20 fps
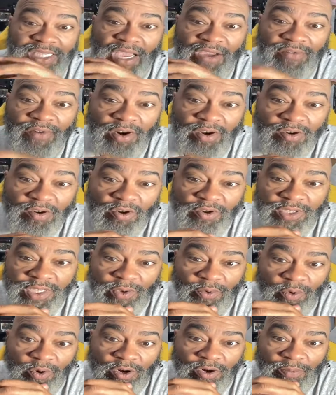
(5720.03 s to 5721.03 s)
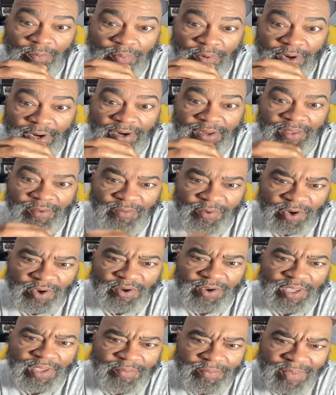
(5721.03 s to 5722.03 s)
have our closing word of prayer, then we're
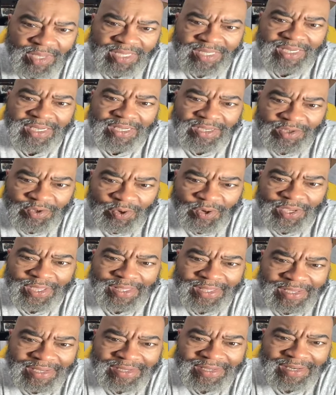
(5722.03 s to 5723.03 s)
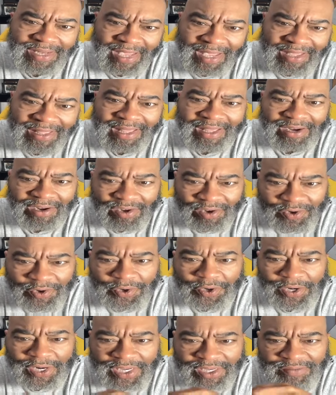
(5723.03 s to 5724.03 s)
going to get busy enjoying this day that the
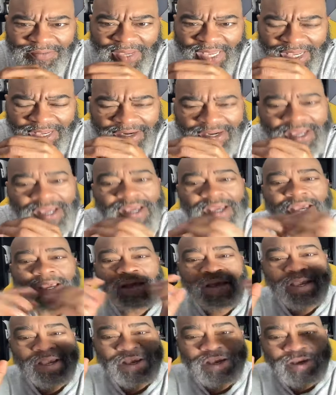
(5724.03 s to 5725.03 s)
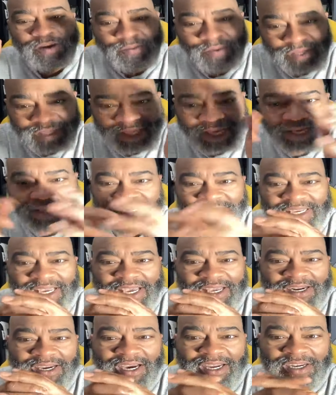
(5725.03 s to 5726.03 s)
Lord has made. With that
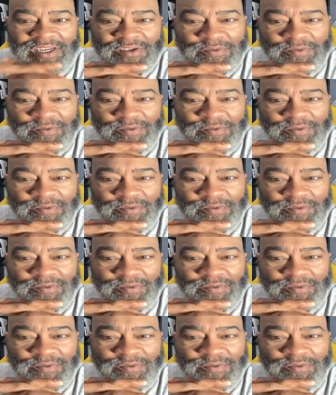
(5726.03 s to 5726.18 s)
said, let us